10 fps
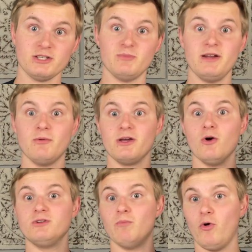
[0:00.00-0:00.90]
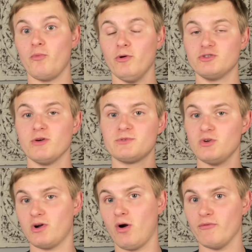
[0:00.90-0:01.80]
has been able to go to multiple trips
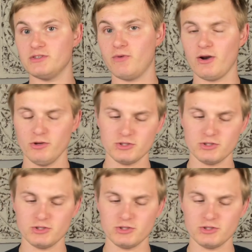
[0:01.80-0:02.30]
to a conference final.